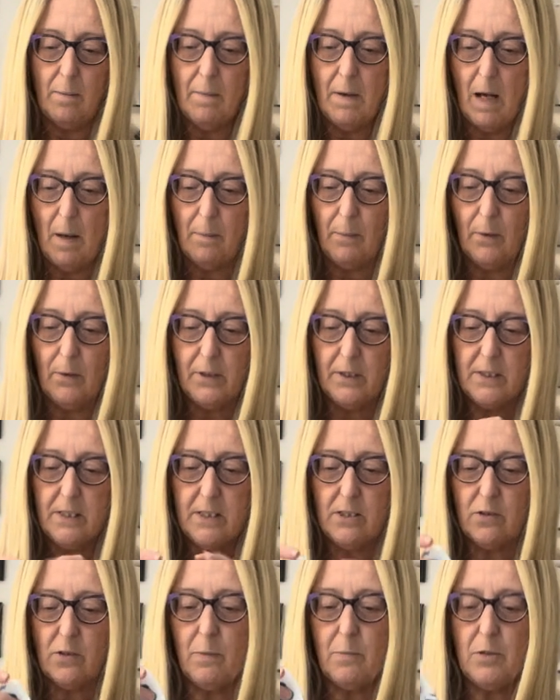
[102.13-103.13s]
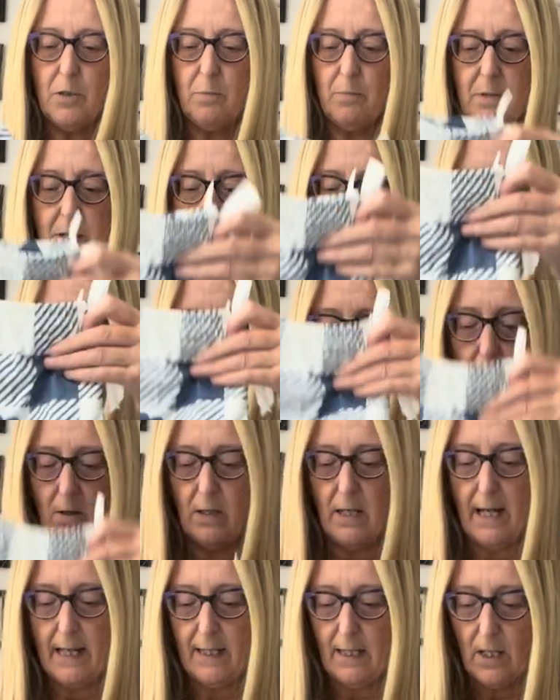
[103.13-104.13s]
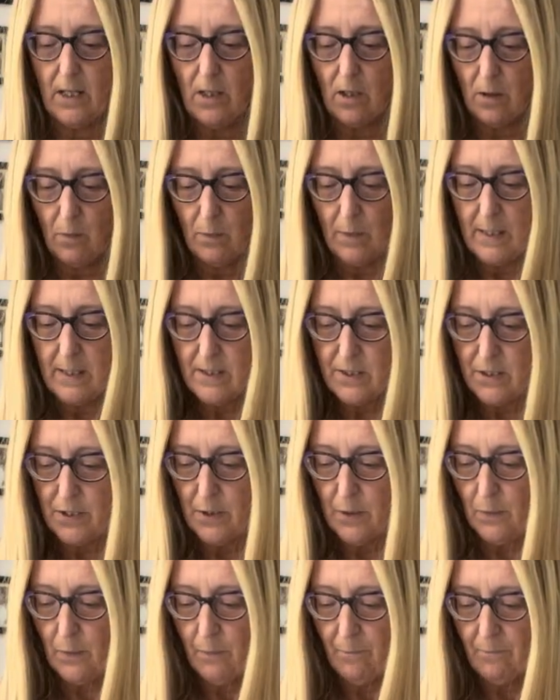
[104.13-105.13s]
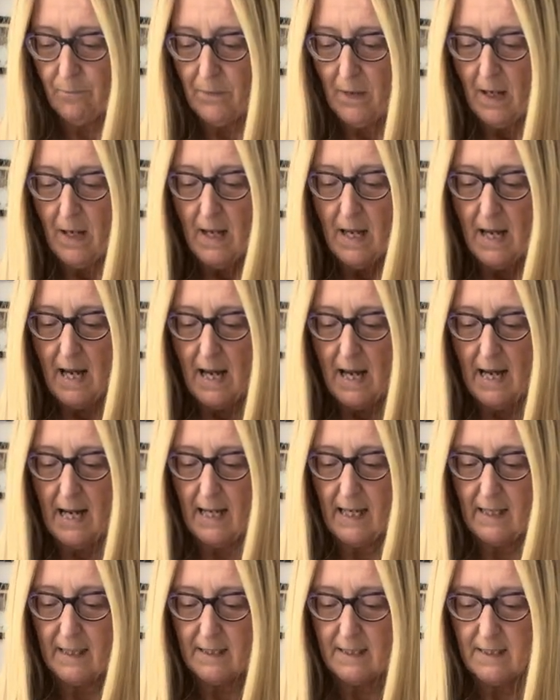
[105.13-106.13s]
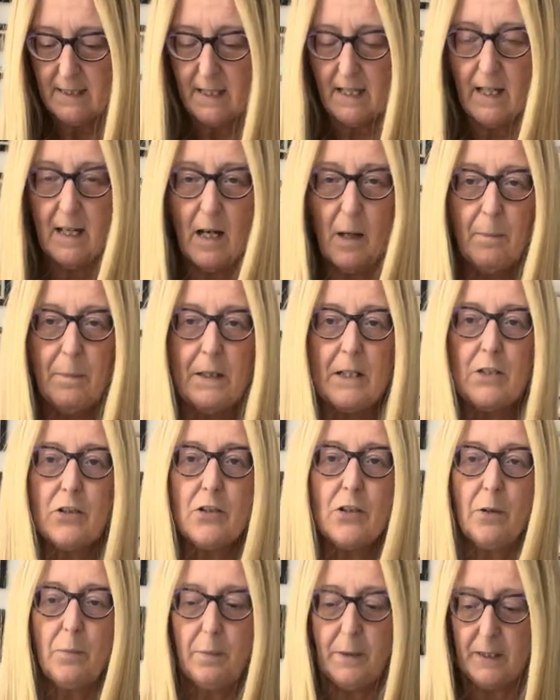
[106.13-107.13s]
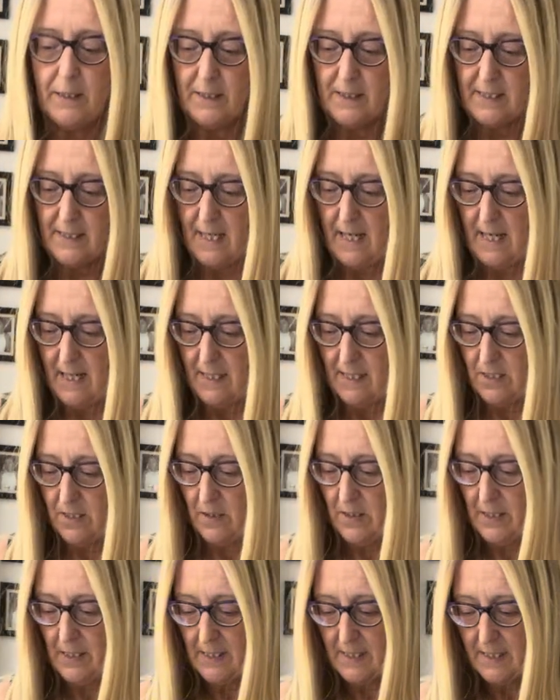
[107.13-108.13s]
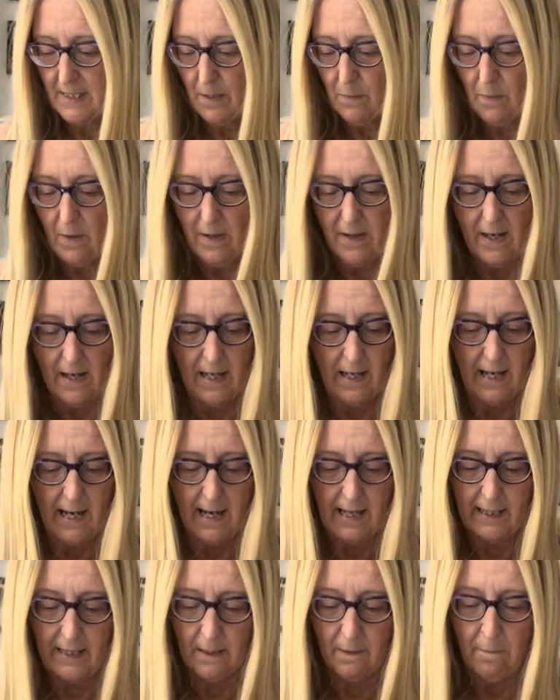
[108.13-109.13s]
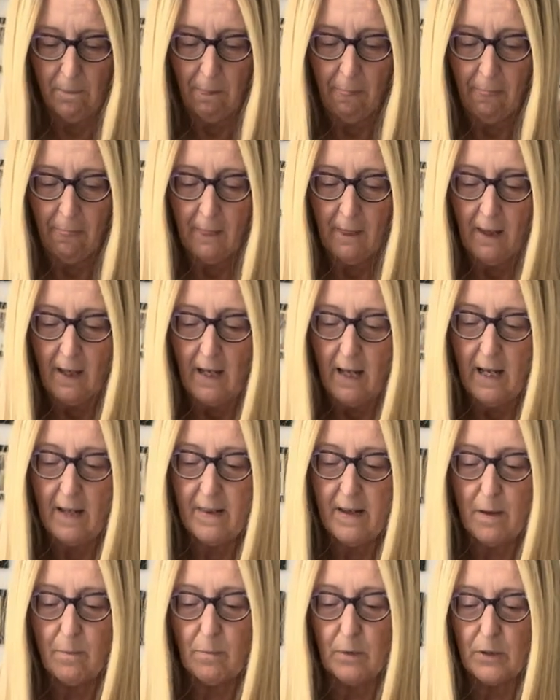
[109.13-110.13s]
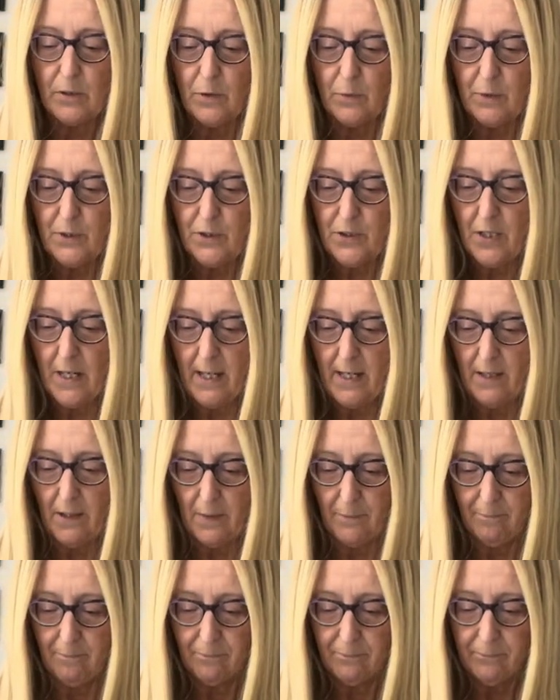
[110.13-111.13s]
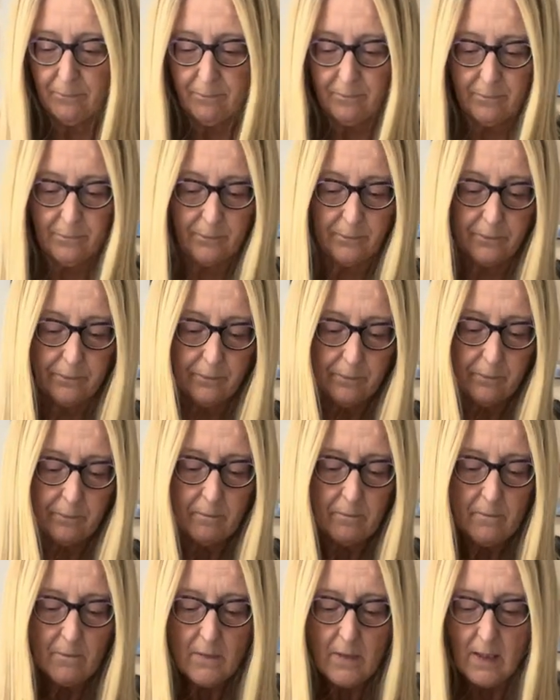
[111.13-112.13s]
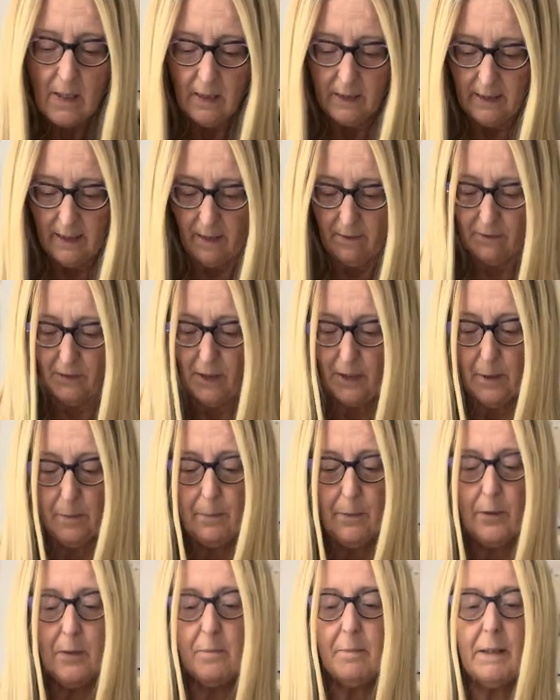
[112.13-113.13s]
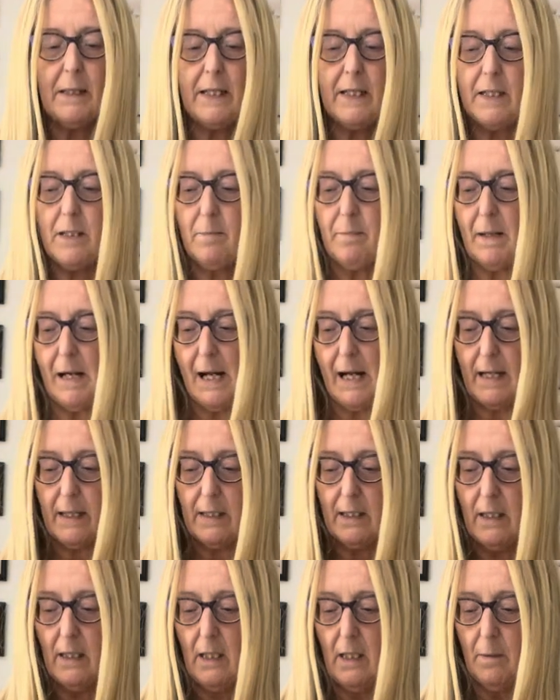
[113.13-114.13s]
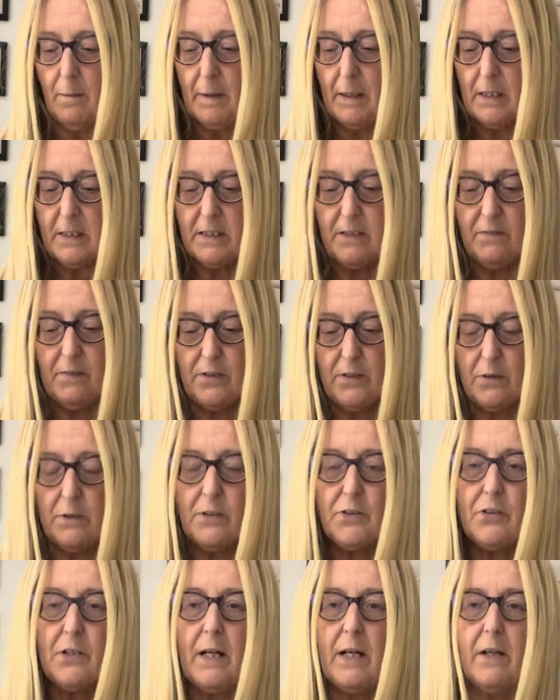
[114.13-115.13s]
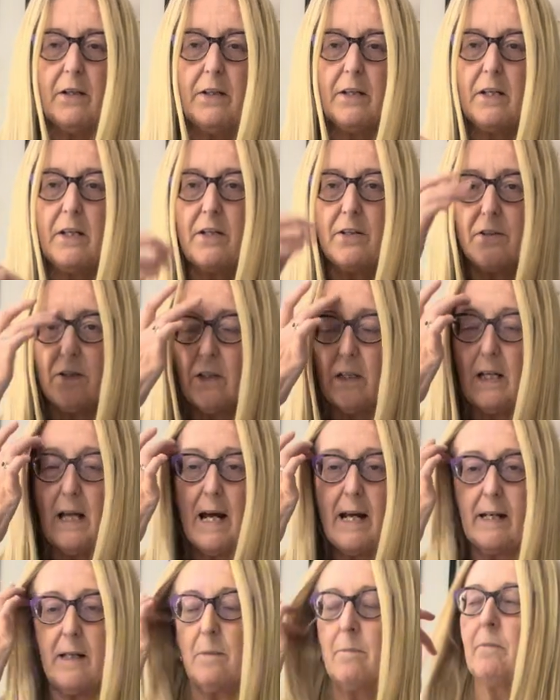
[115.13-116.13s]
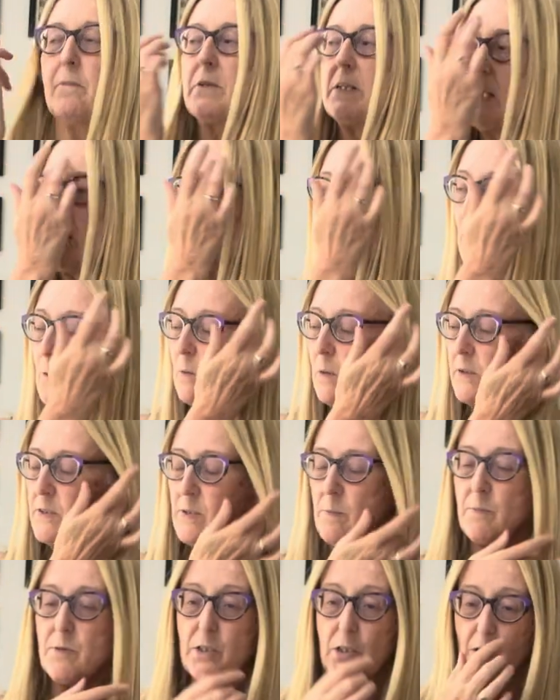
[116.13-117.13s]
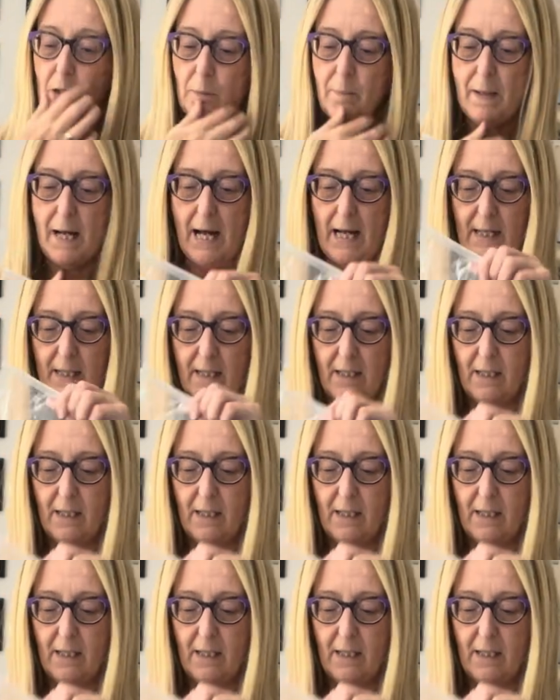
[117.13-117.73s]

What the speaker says: I'll put the description down below like I always do, and a picture up at the side so you can see what they're like, and then we'll do a try on. Now I've got to put them back in the bag because if I do a try on and I don't like them, Temu wants them to go back